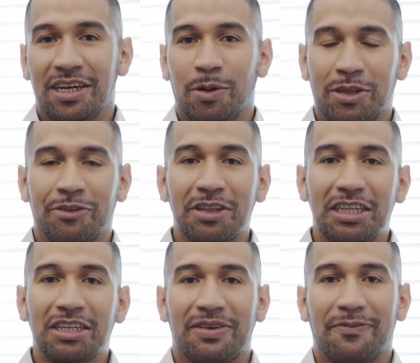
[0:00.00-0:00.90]
What they're
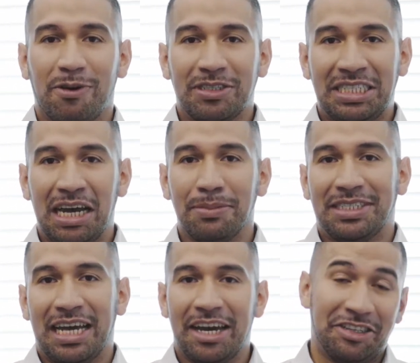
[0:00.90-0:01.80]
really looking for is the
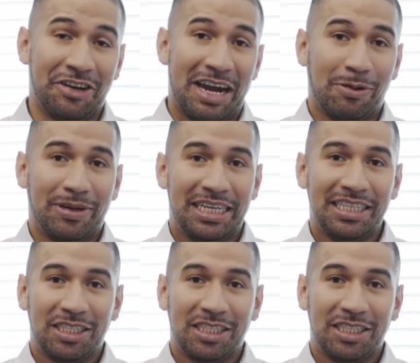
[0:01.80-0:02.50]
upside in your equity.